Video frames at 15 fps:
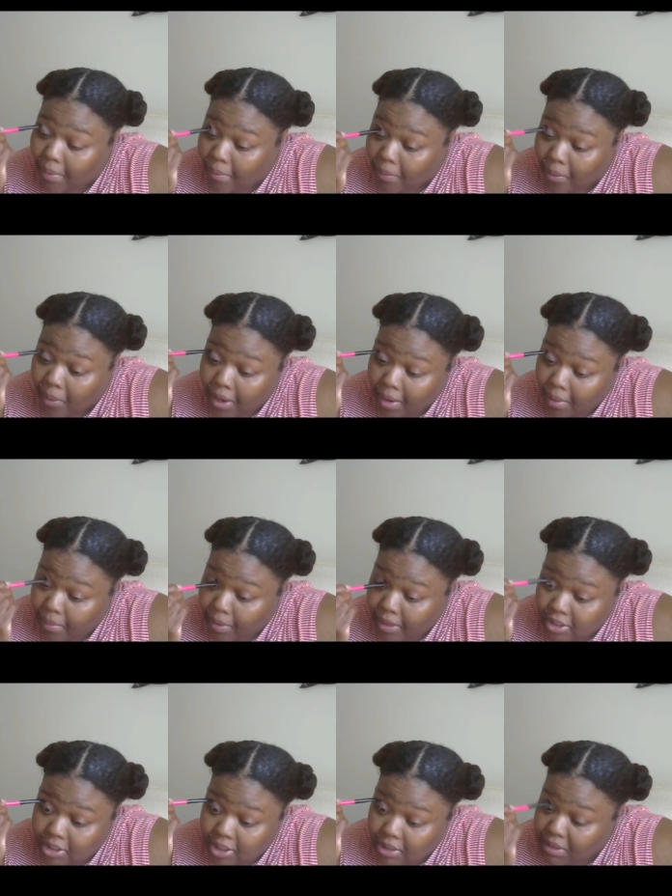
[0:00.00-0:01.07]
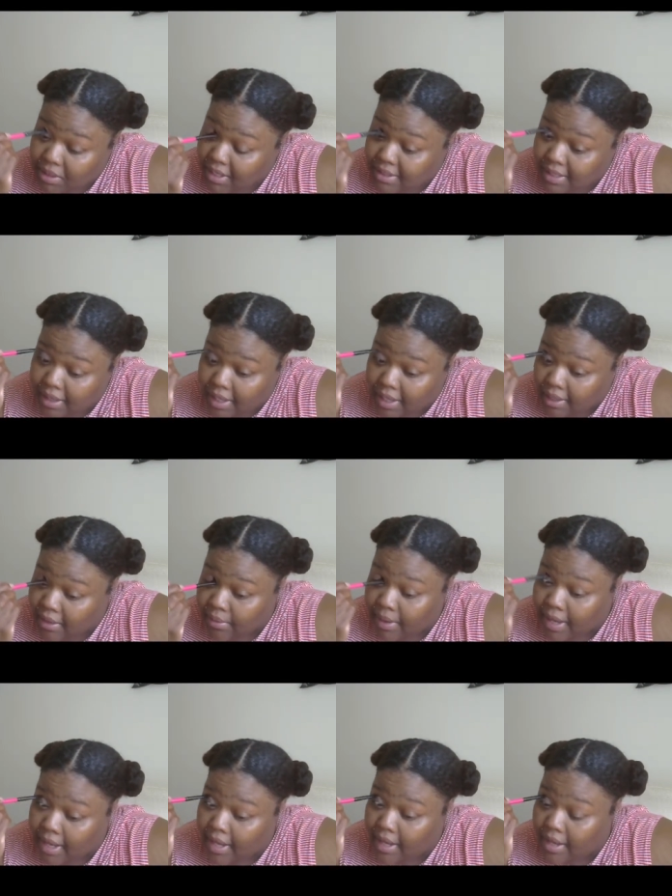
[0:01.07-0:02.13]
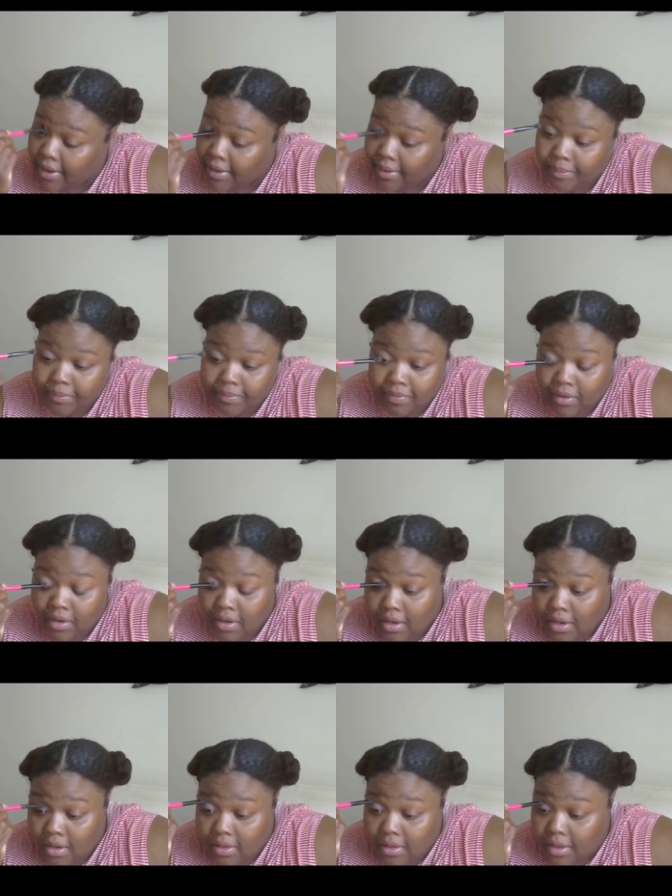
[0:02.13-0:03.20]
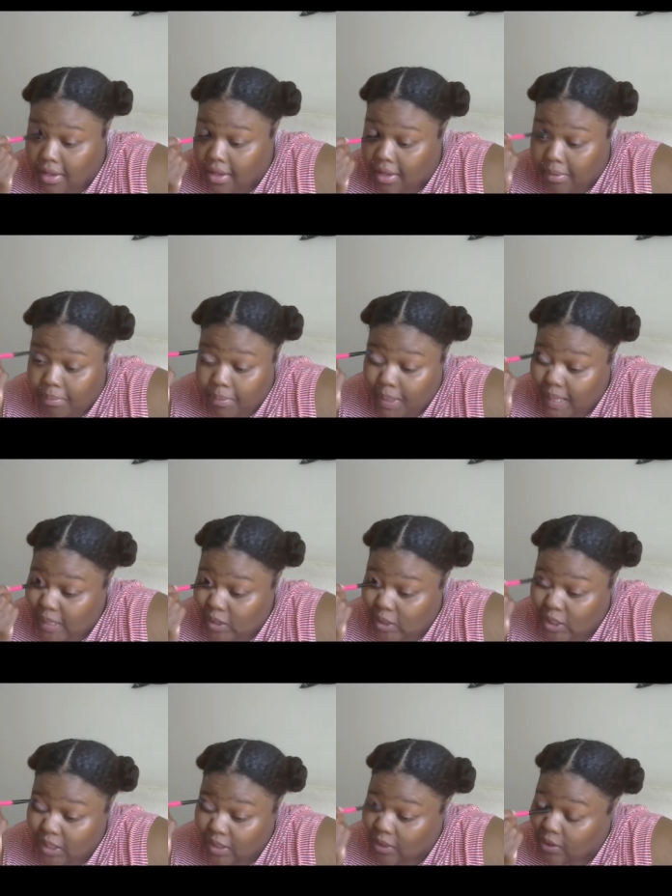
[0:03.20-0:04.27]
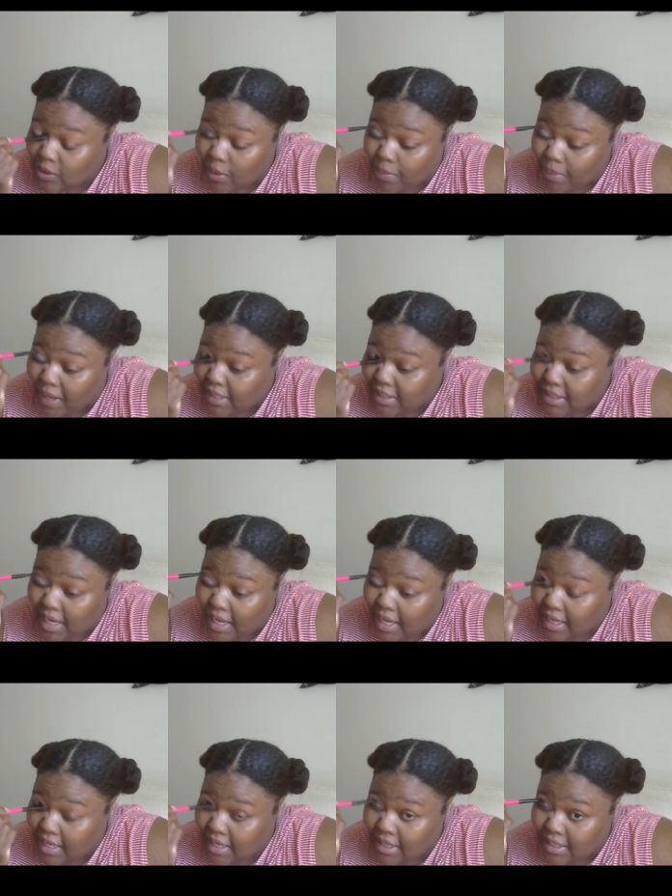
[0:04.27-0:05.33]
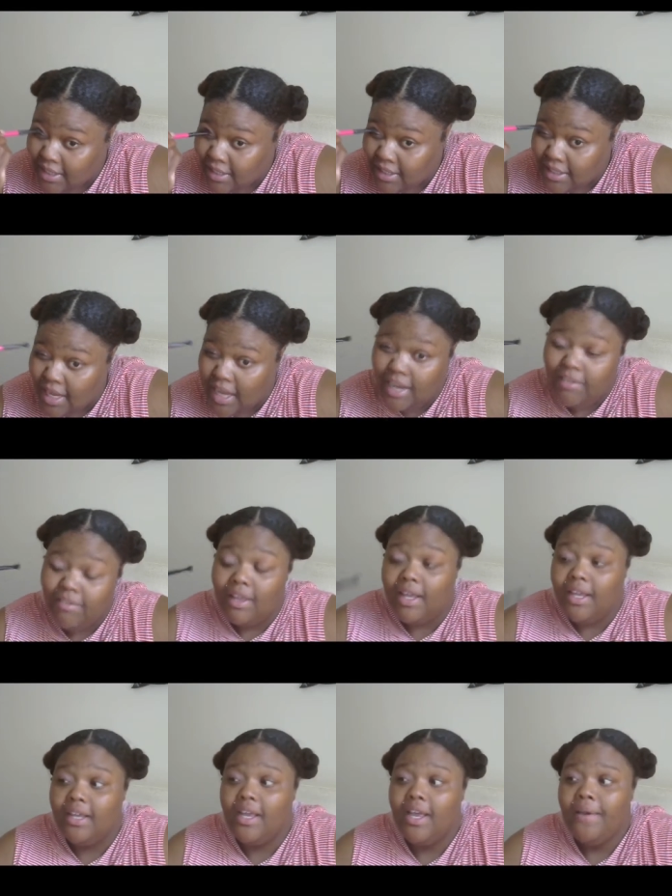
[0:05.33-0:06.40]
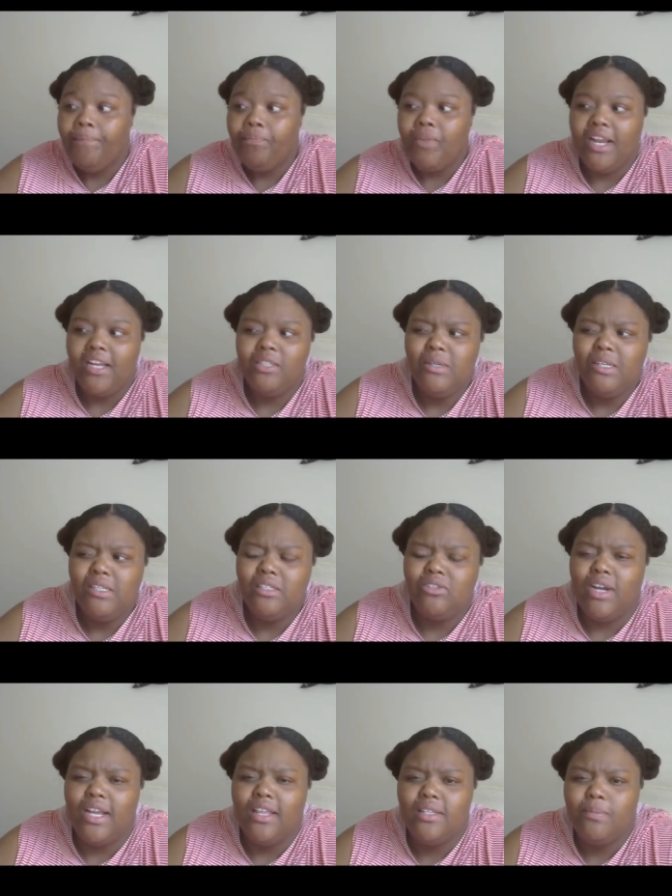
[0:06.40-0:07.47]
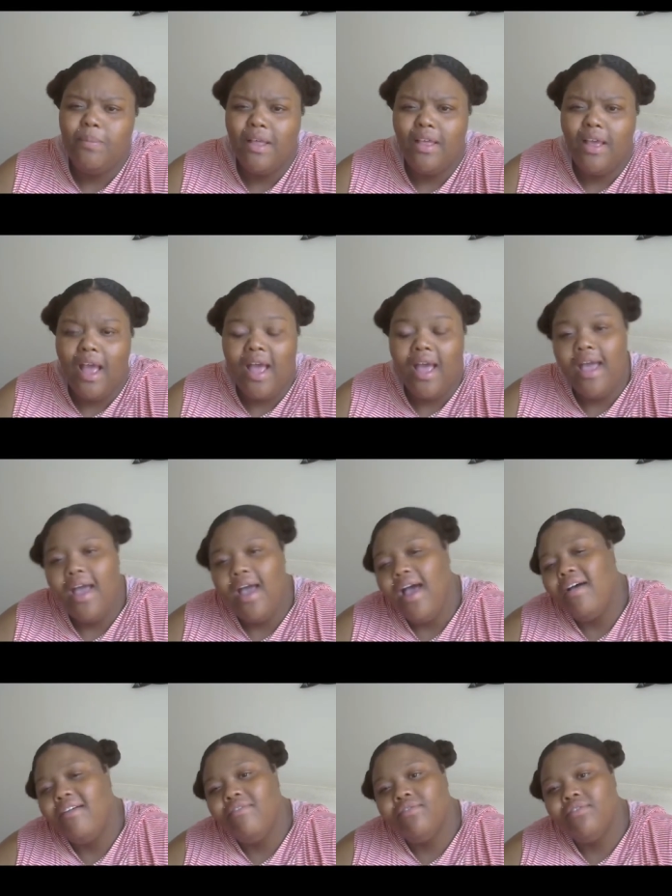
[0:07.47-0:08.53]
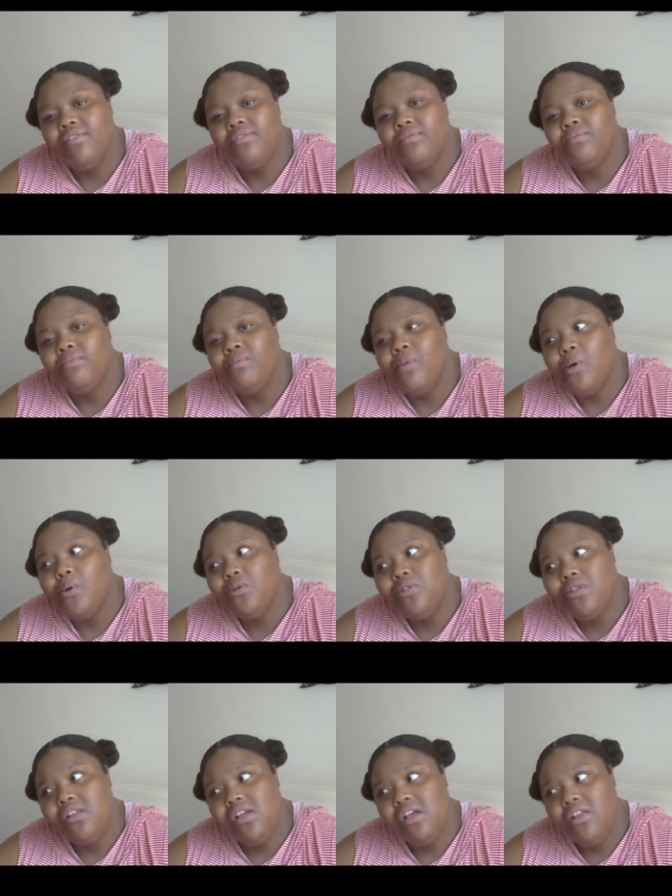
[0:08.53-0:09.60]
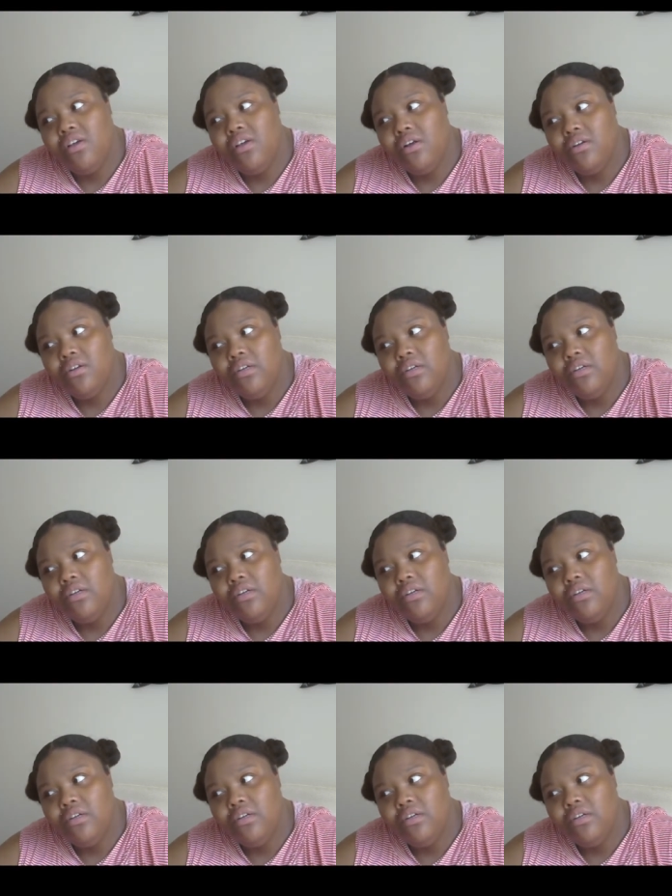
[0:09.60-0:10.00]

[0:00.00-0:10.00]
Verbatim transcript: more. But just because I like the way the peach looks on my skin because it's not even like I just wanted to try this palette I have most of the other